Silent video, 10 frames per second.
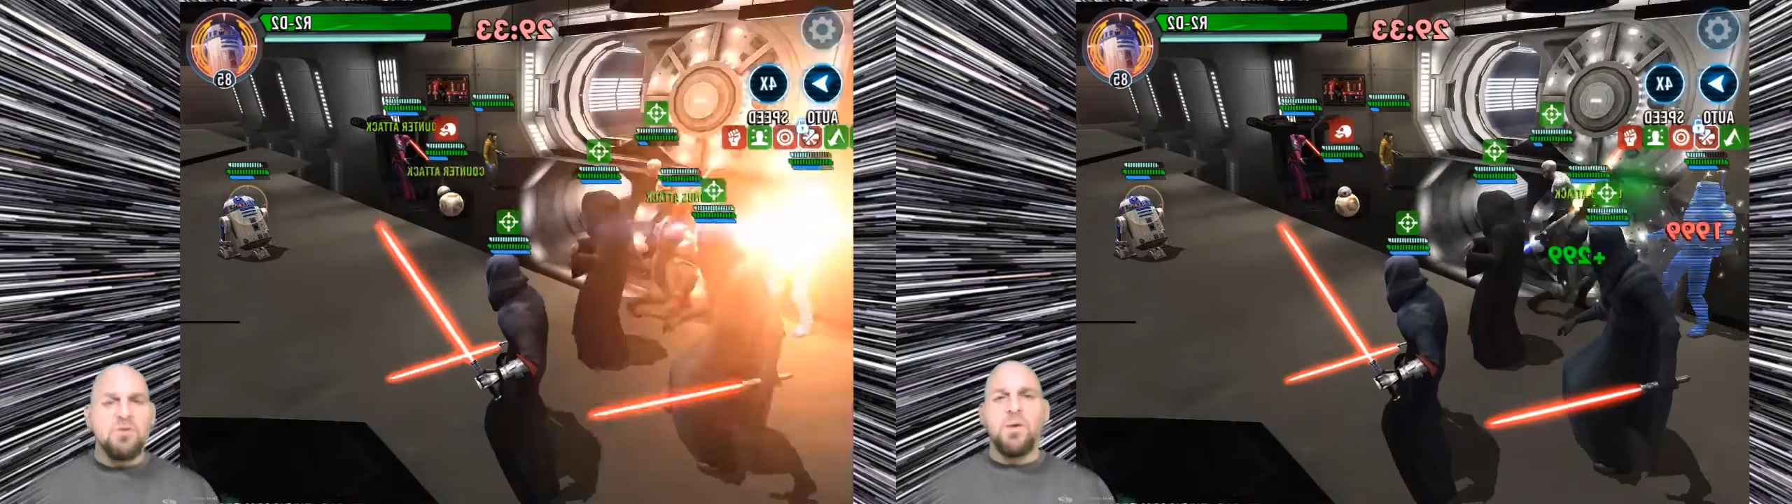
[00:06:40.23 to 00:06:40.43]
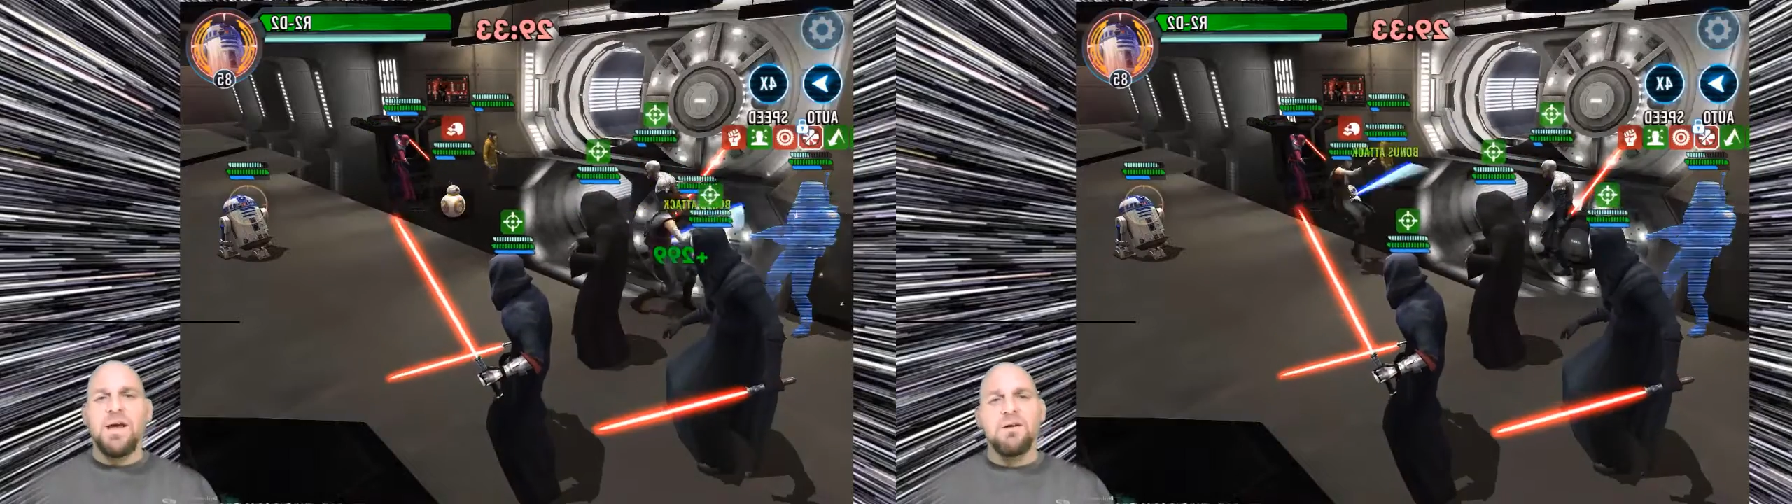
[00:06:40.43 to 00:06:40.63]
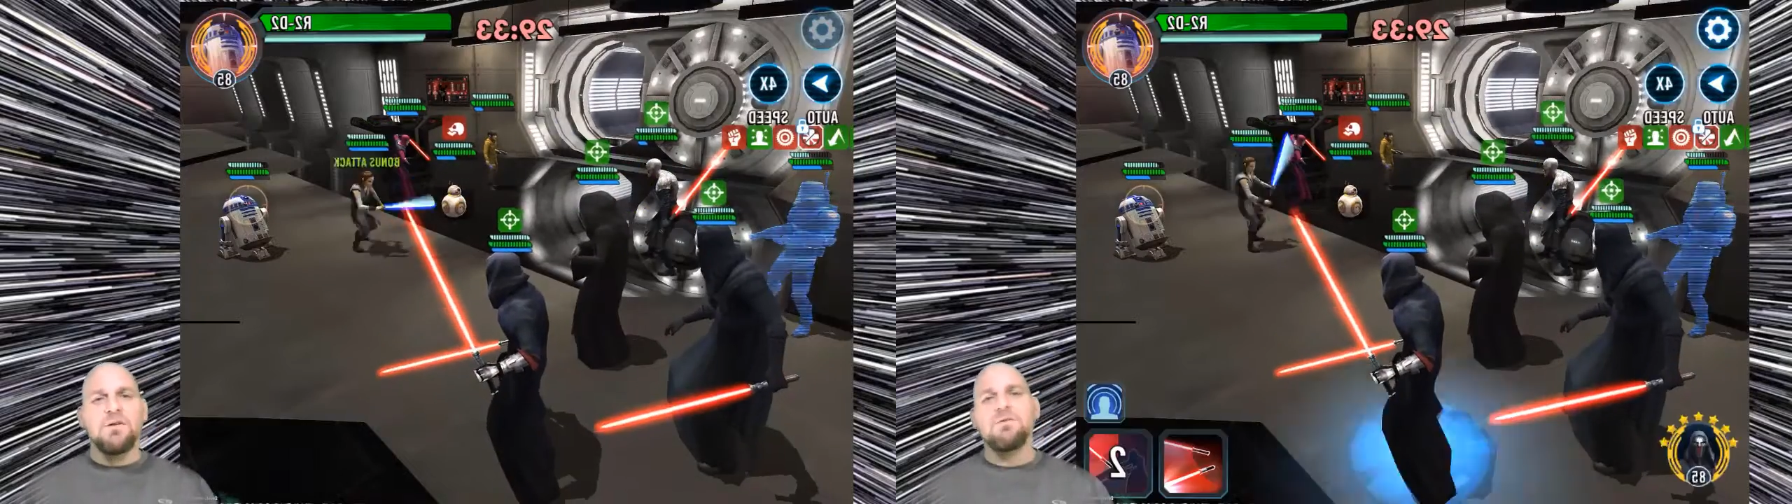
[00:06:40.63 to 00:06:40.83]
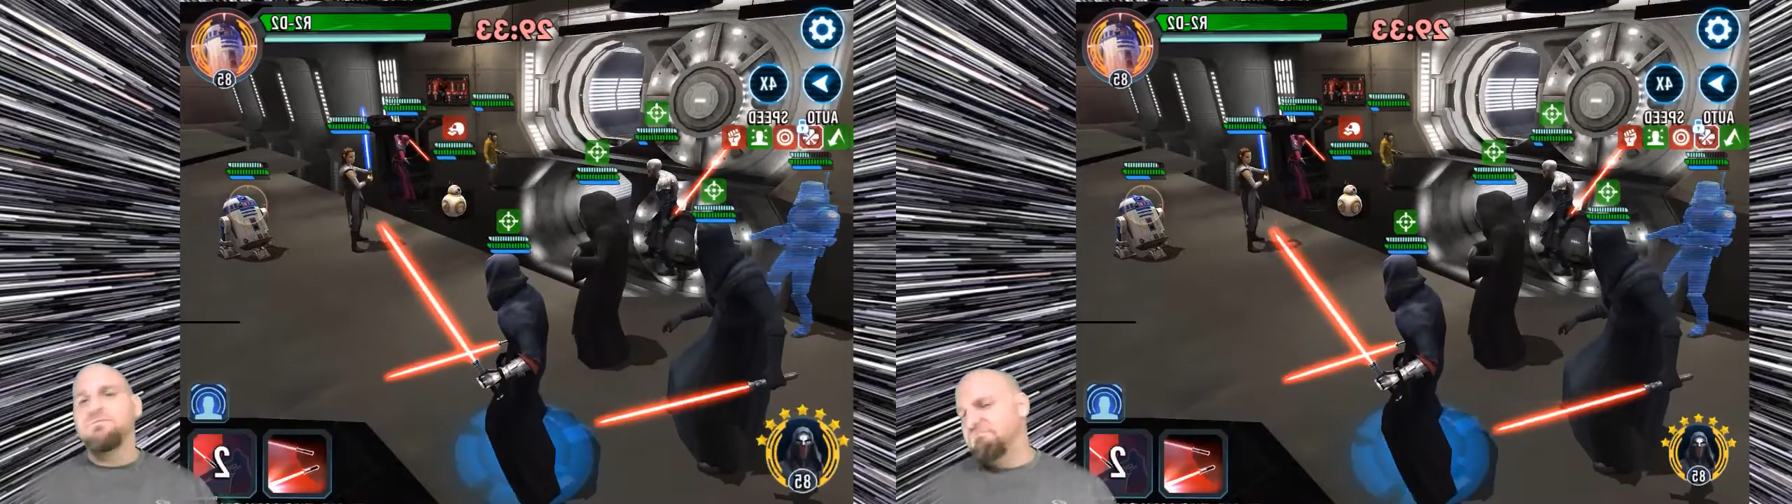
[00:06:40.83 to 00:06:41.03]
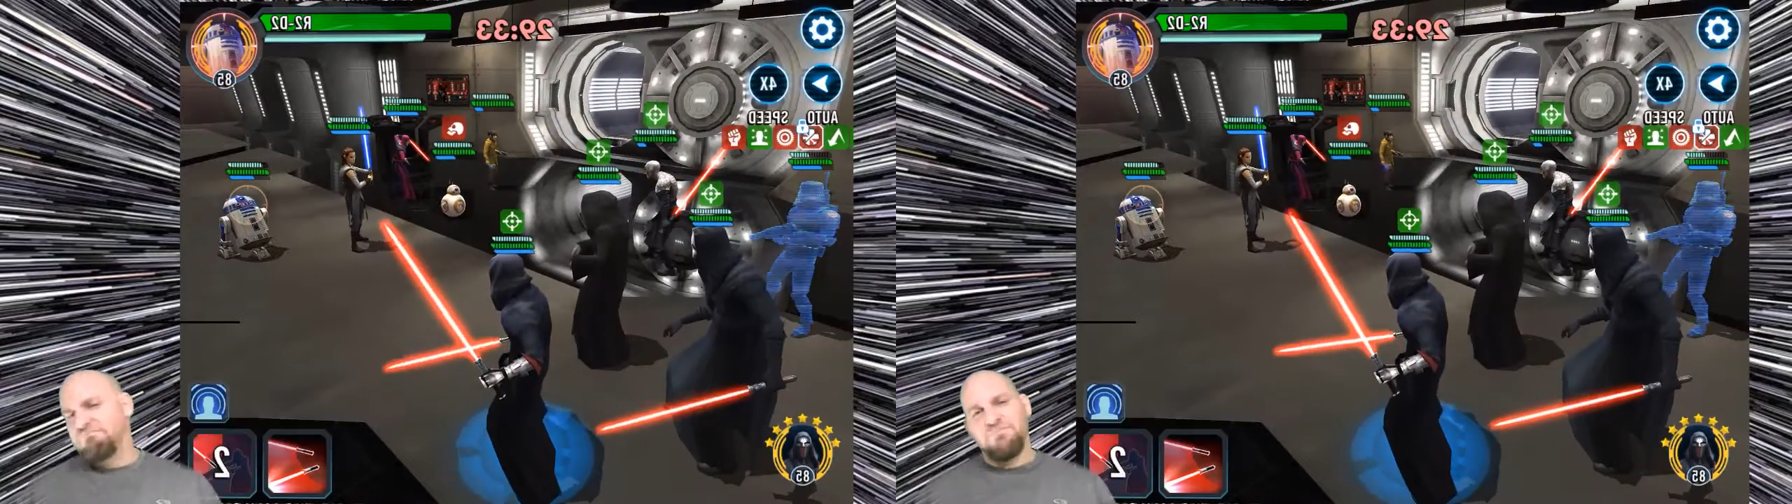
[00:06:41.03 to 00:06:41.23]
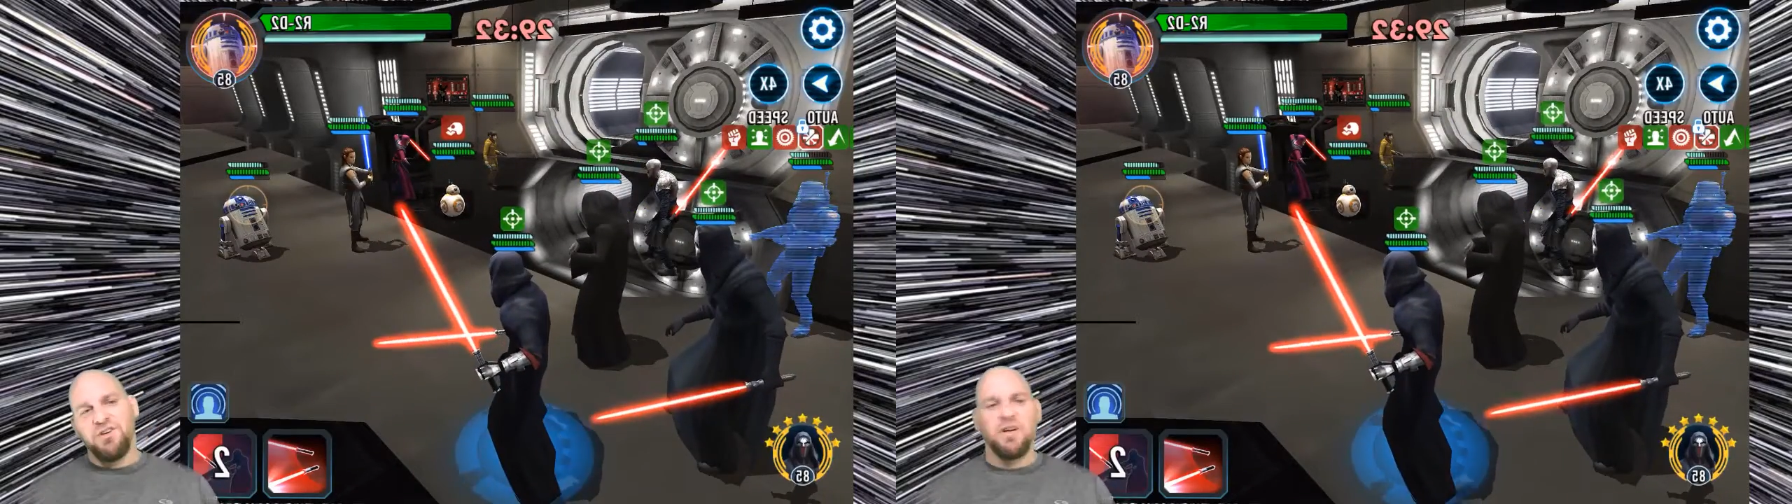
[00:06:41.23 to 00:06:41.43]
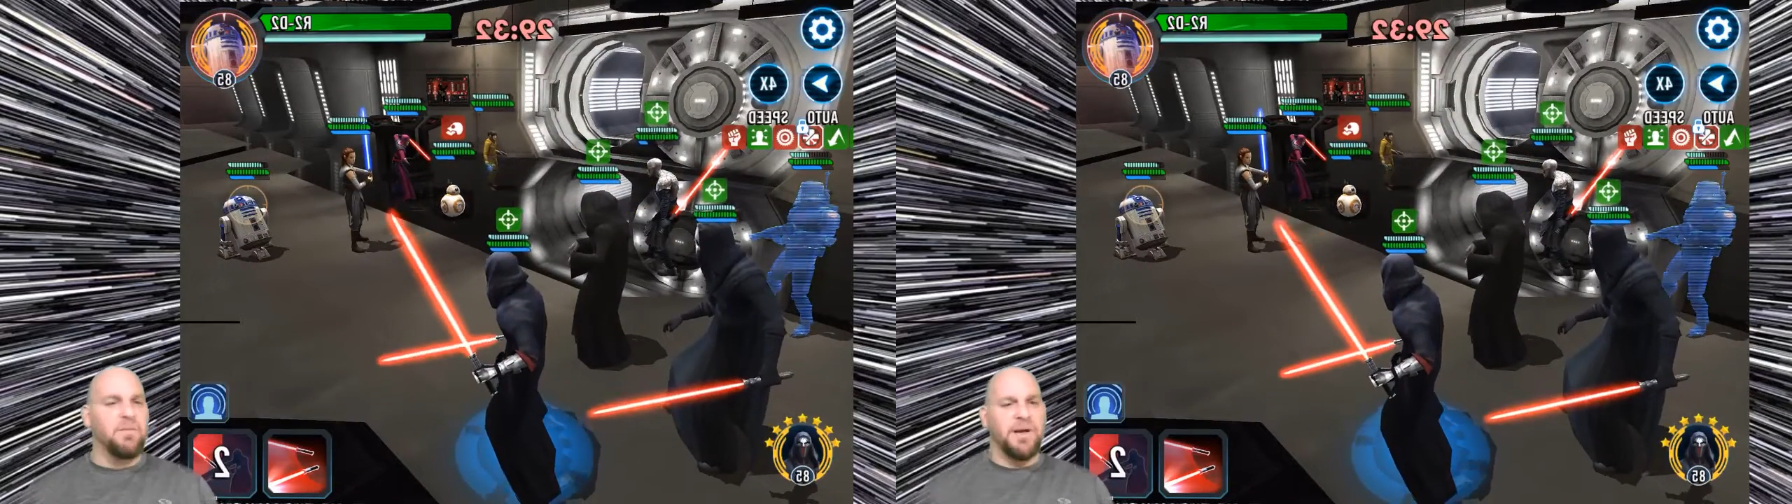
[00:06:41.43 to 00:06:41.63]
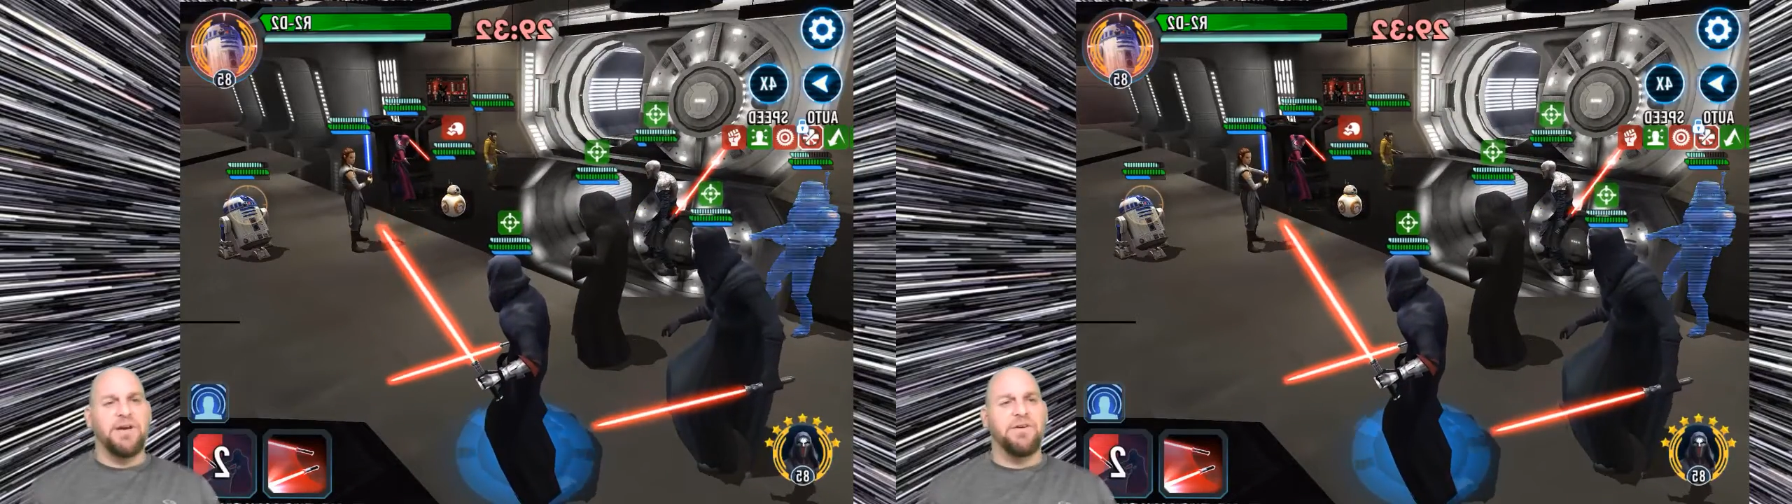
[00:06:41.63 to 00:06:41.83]
a whale, you're going
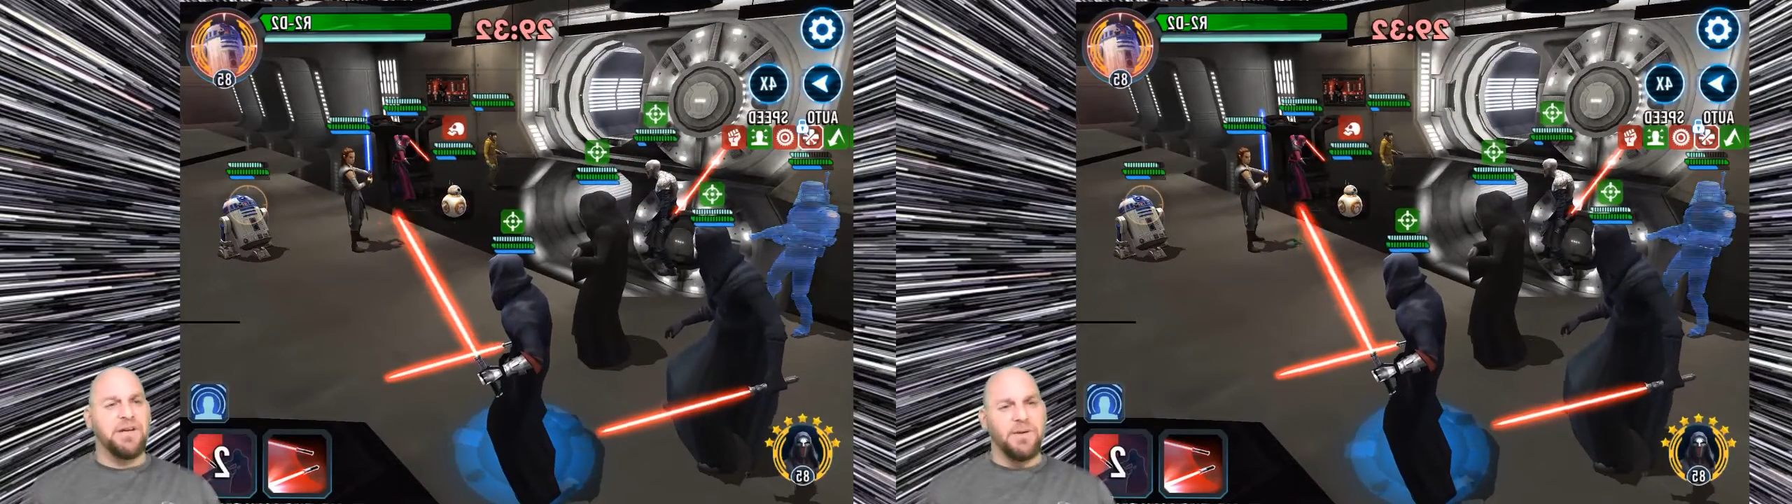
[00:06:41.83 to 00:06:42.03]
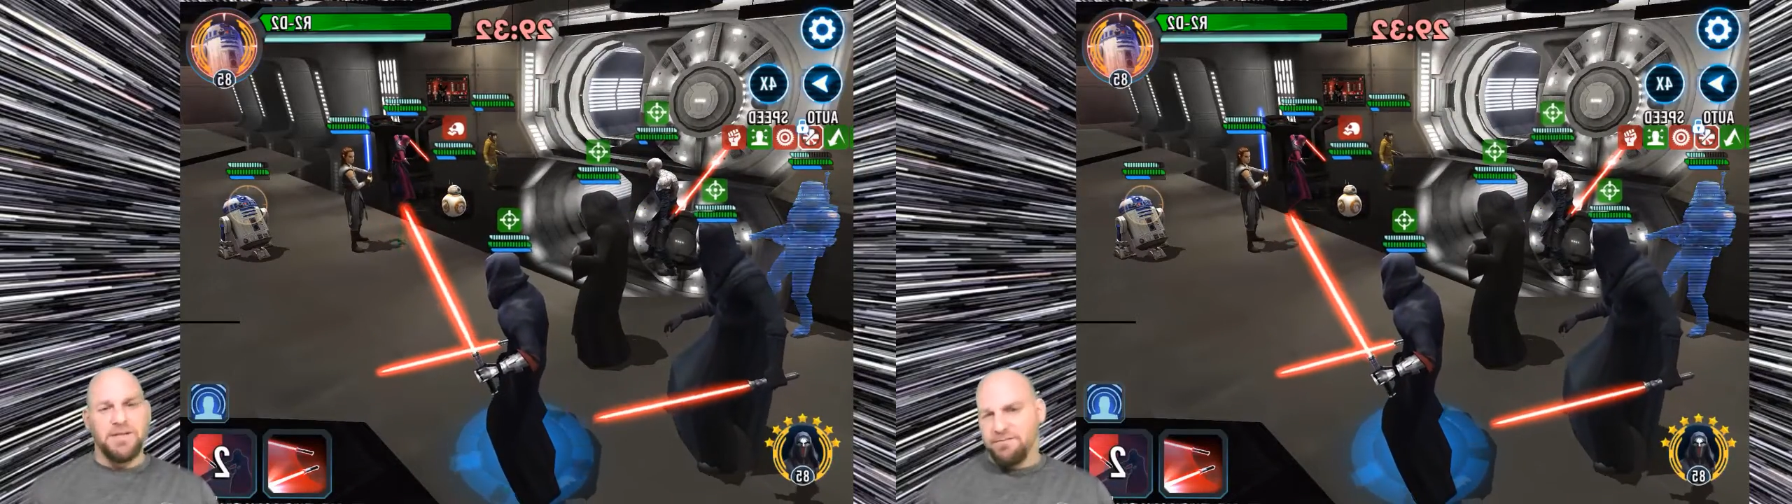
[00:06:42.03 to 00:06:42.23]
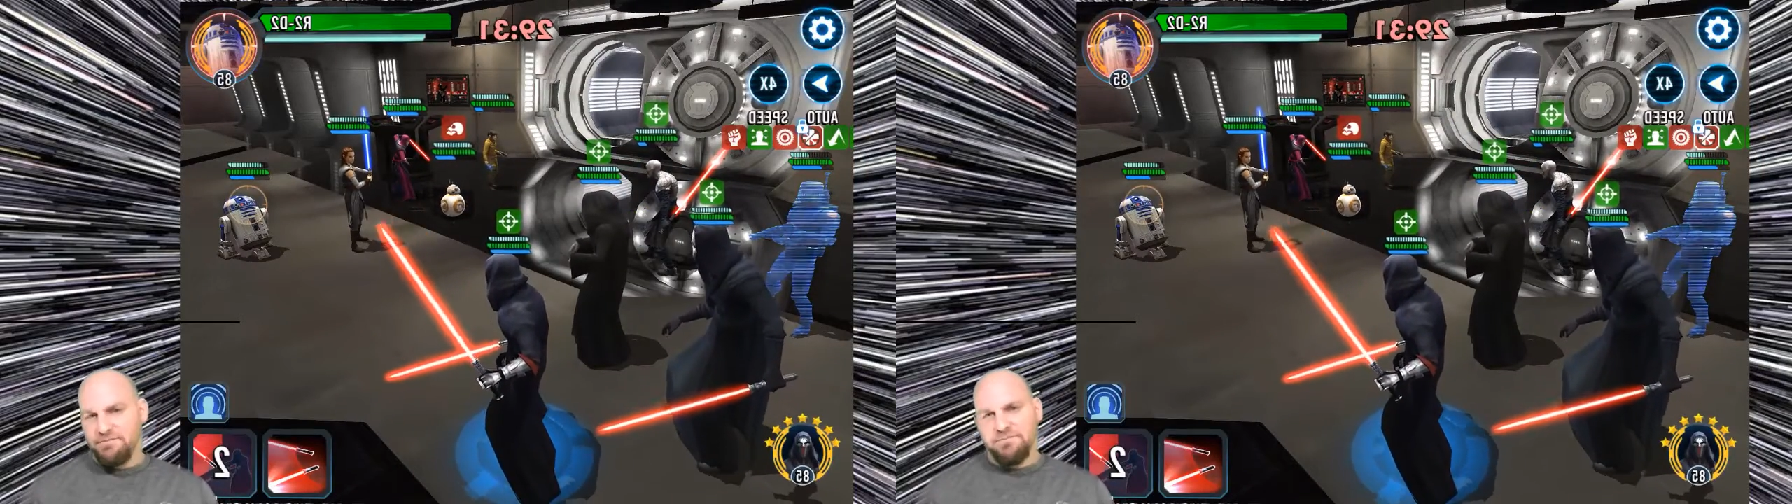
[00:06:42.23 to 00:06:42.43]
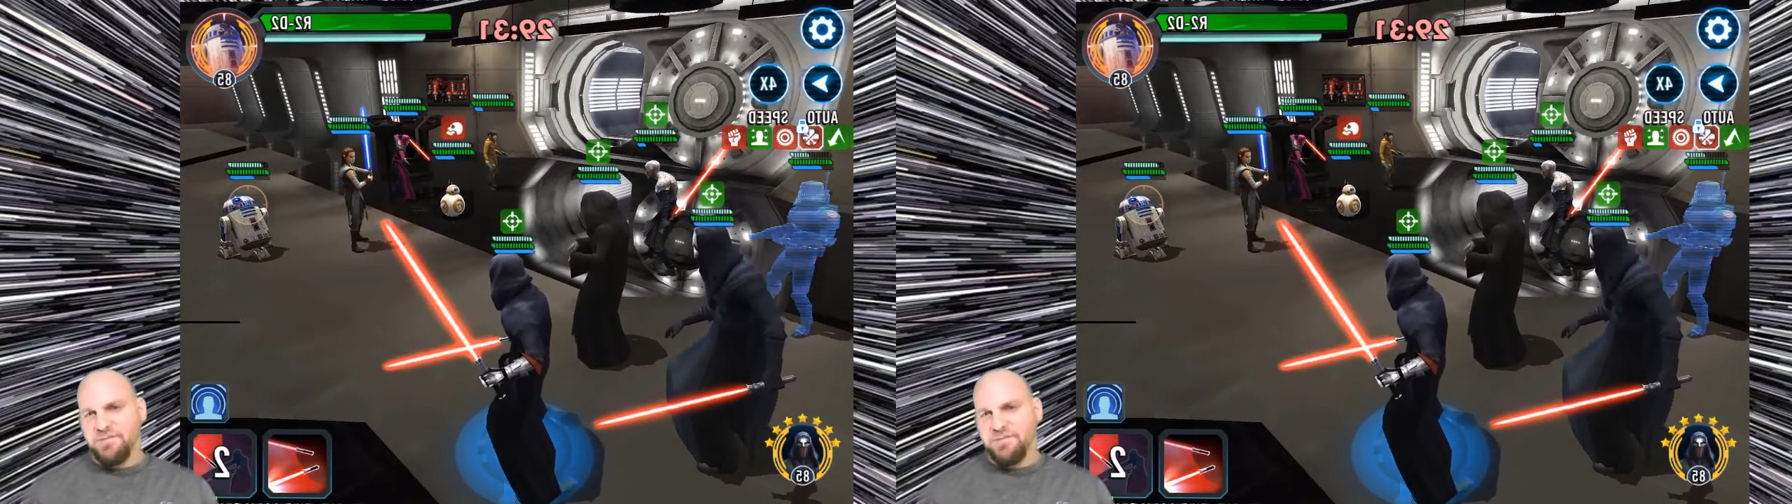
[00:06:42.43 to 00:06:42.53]
to buy her anyways.